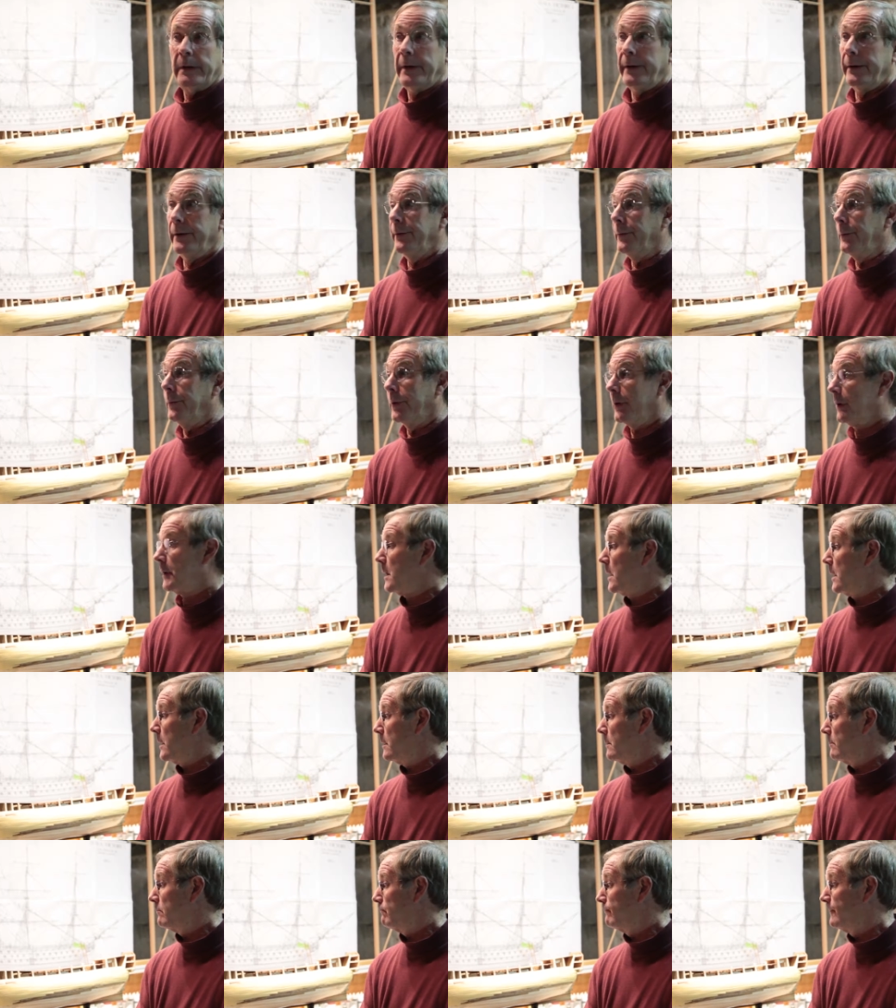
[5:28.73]
I don't work
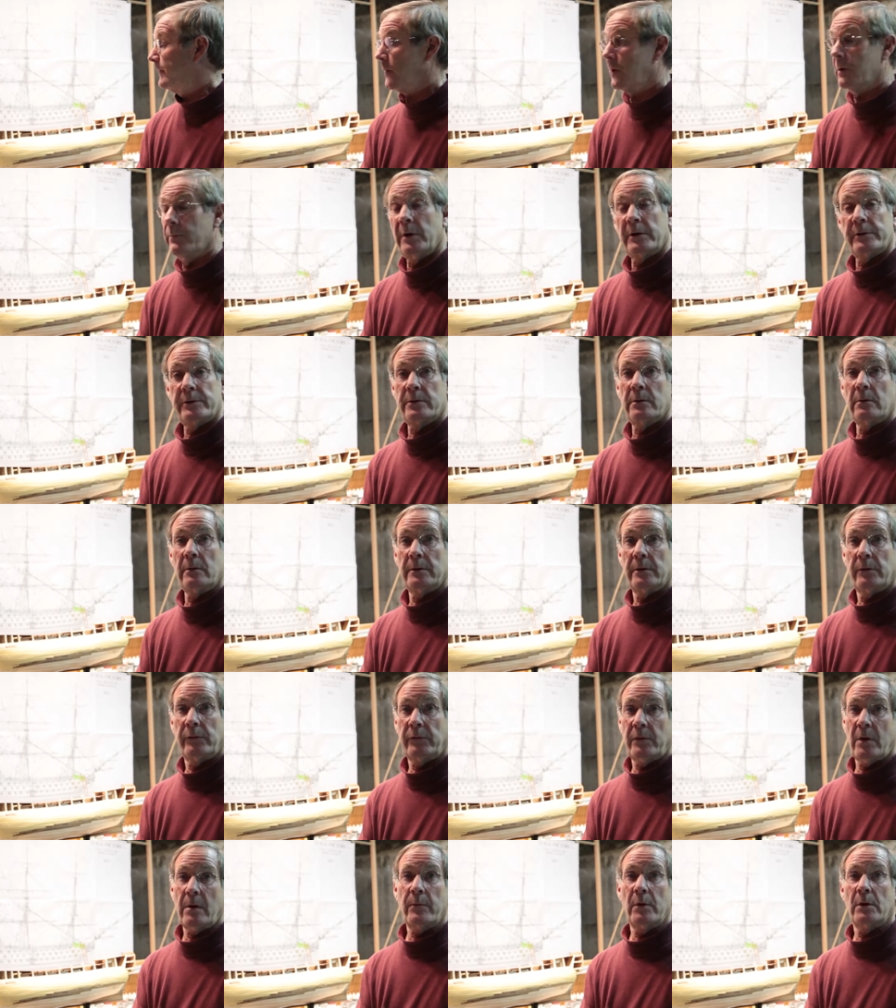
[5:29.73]
on them very much during the
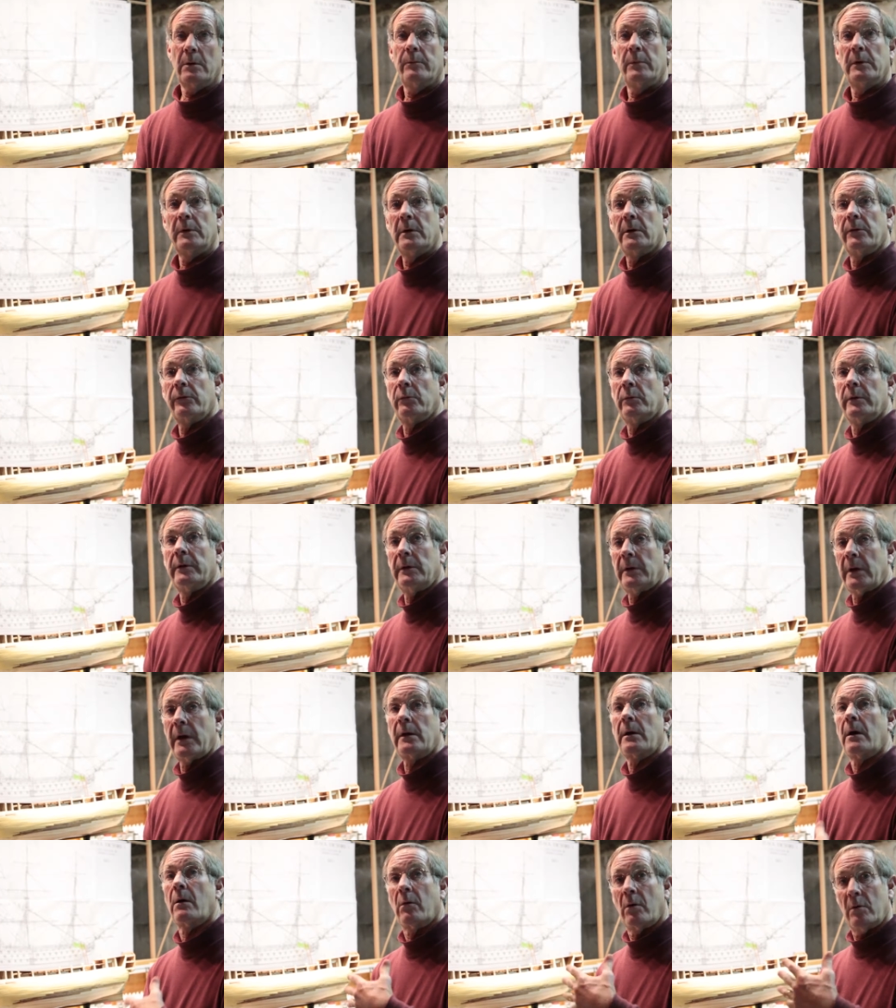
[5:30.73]
summer because we
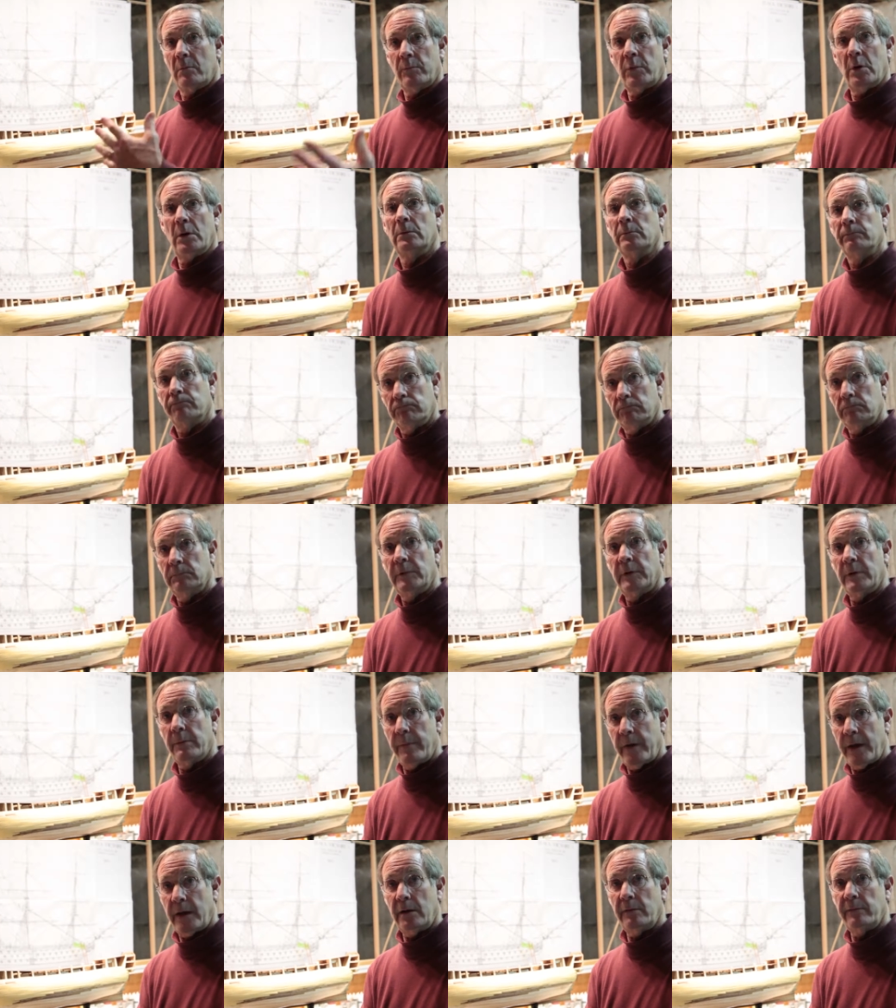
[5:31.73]
take our own boat
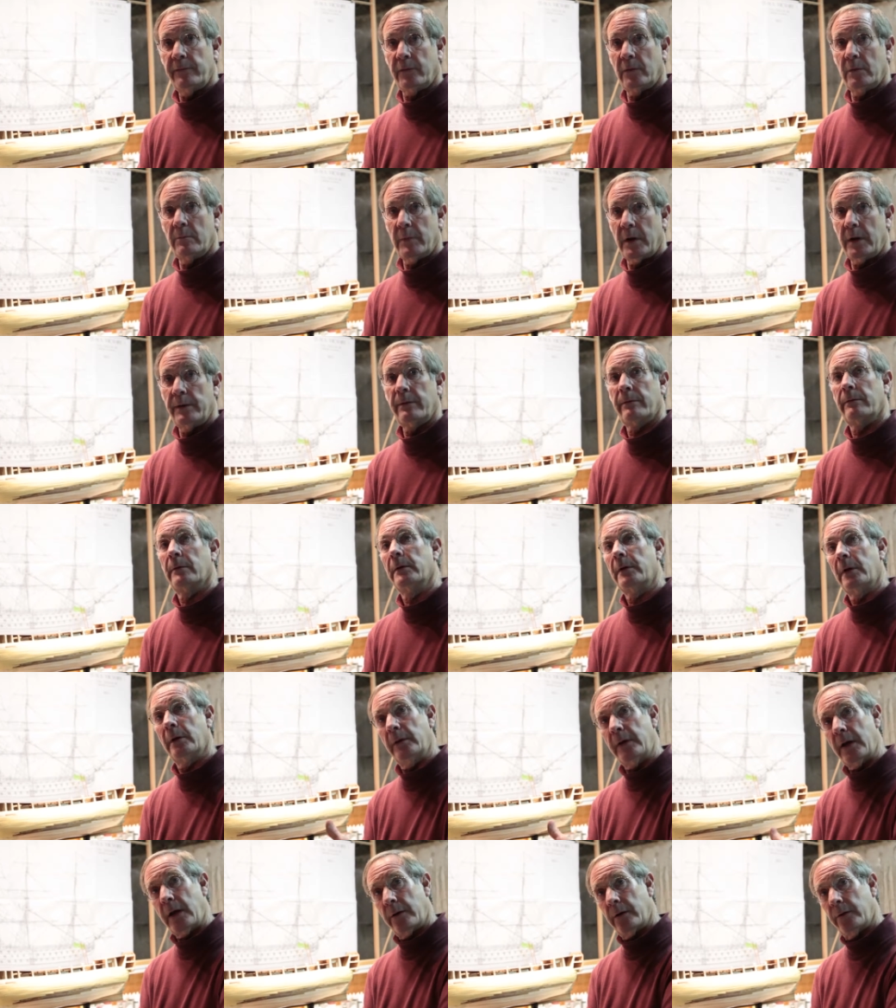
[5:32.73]
to Maine for a month and
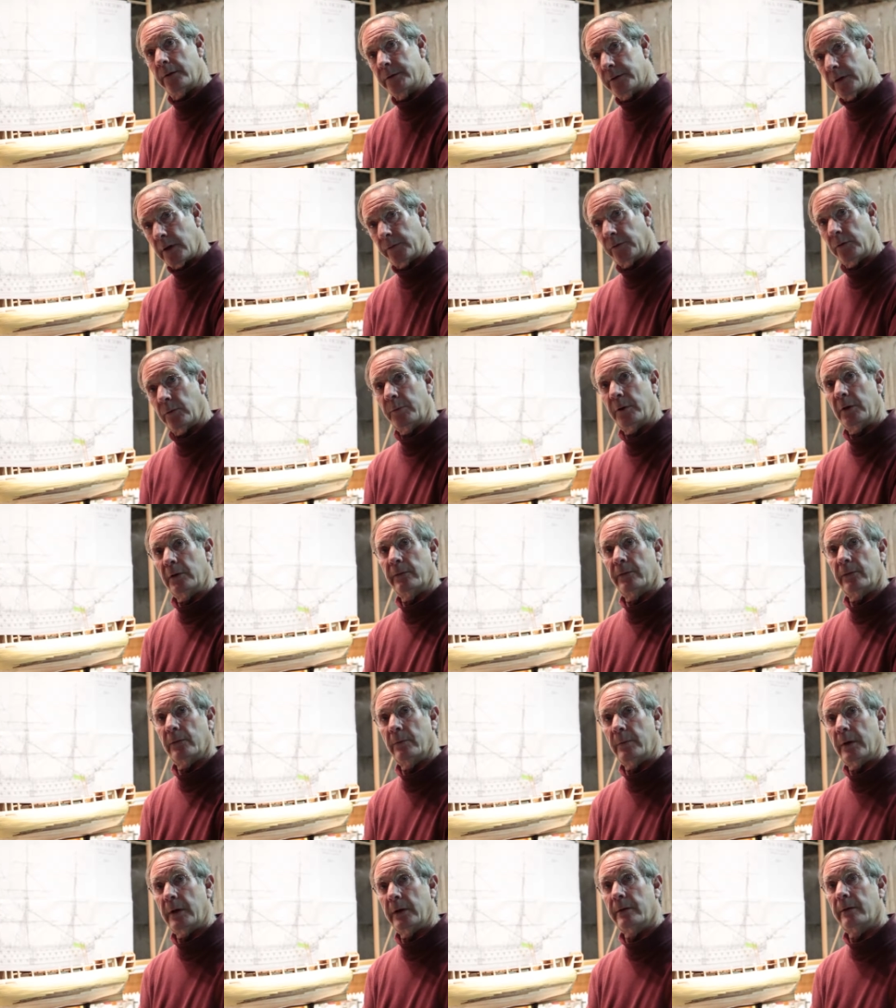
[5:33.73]
then down to the Chesapeake
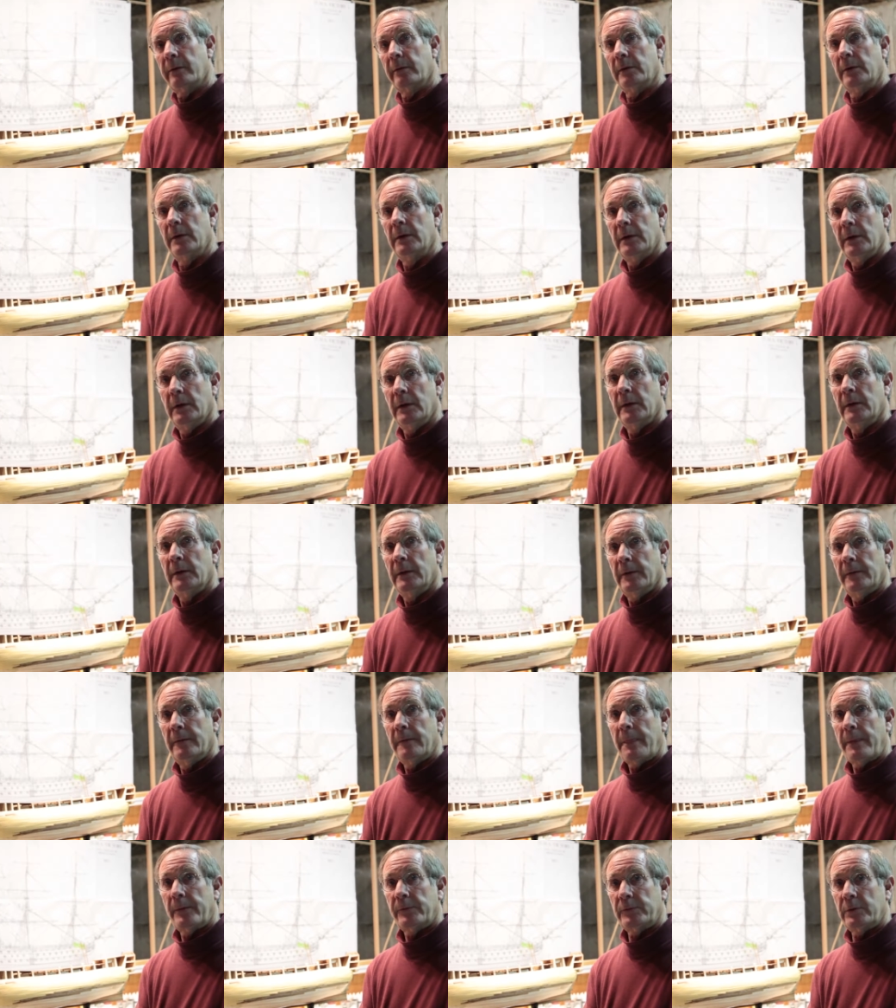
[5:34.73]
for a month. And
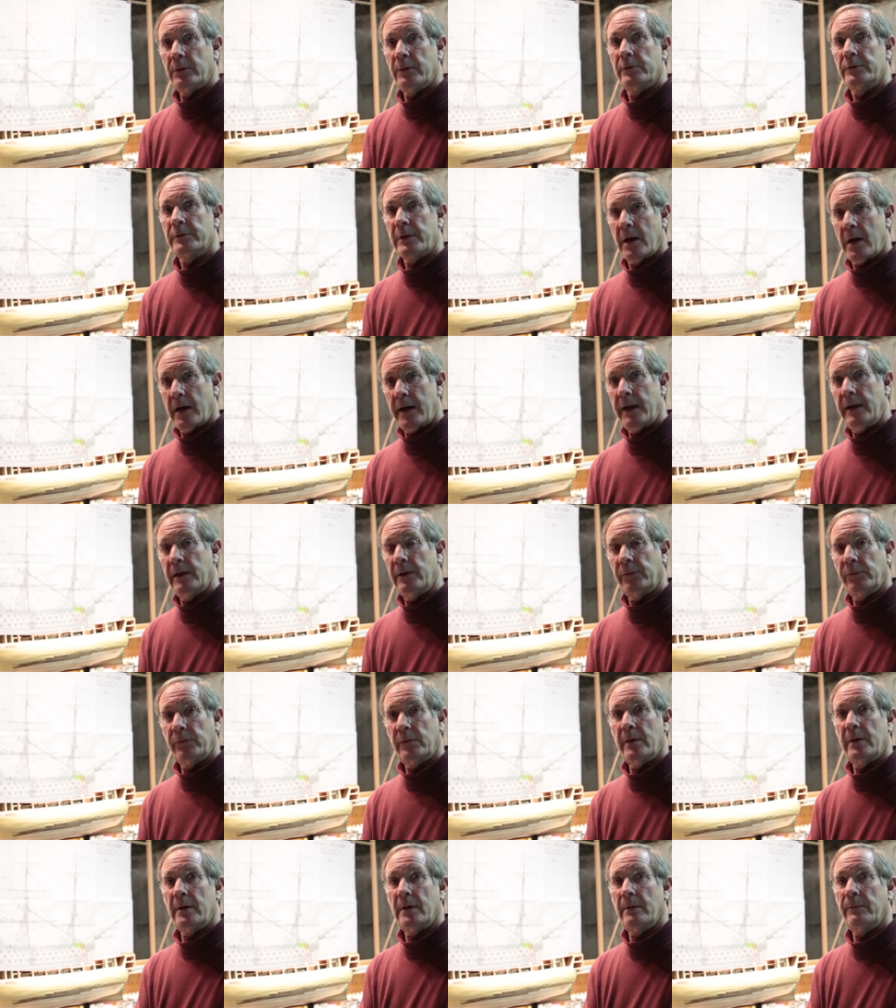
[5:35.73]
so there's a
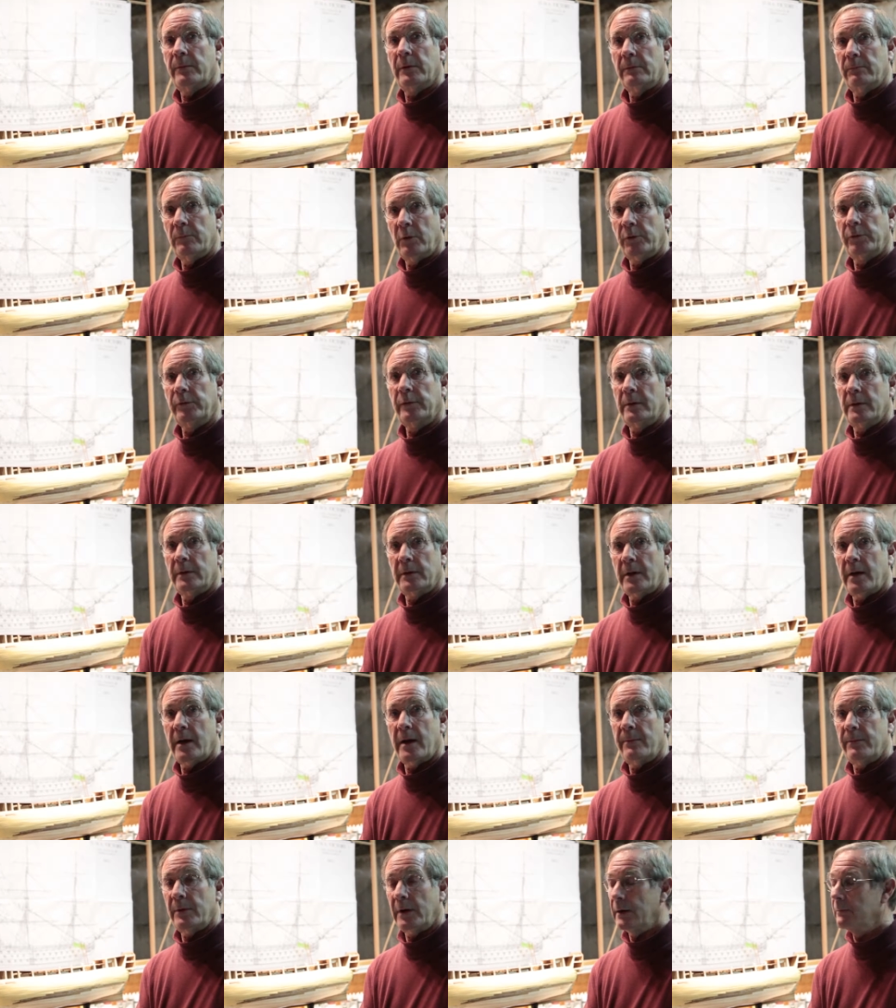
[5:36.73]
hiatus there, but most of the
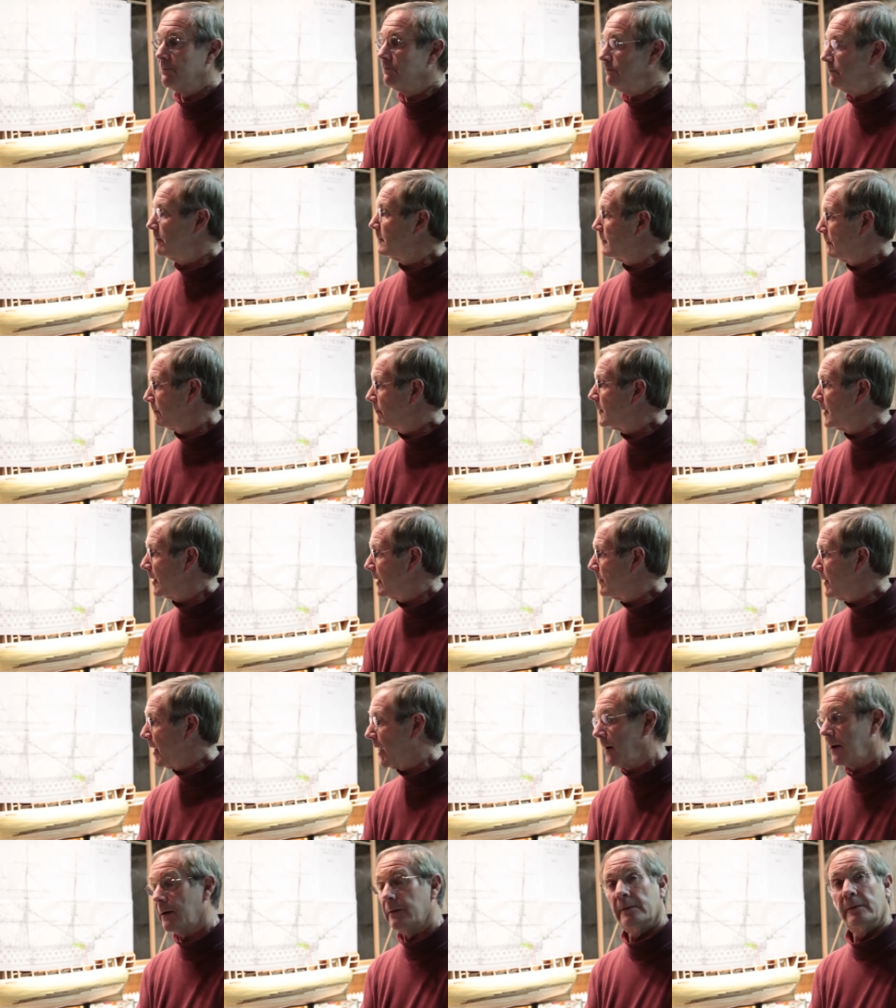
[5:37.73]
time I'm
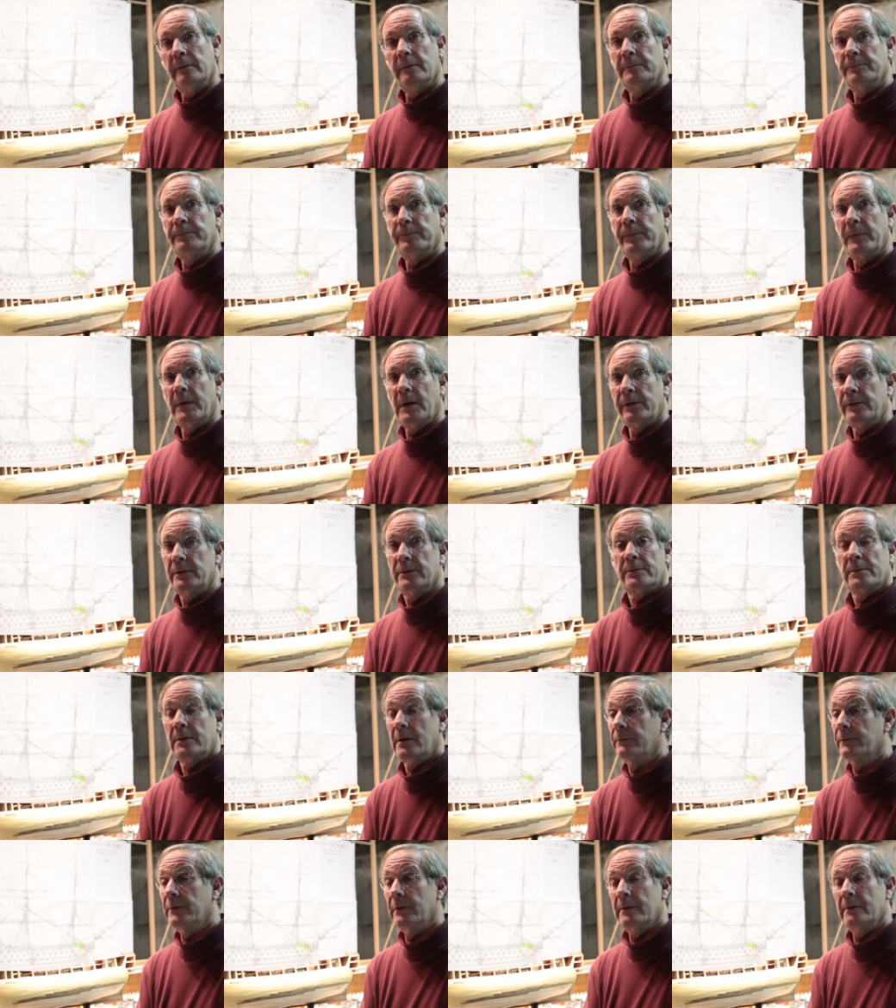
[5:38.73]
I'm at it and I
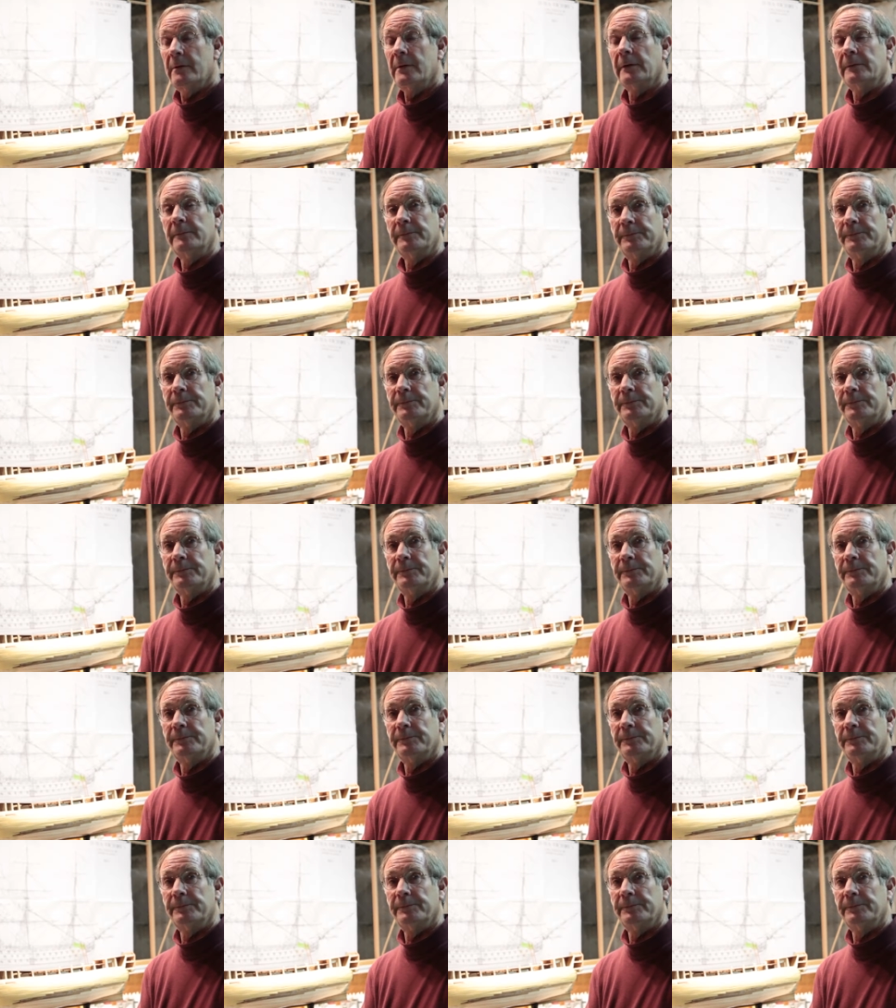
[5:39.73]
just love to do it.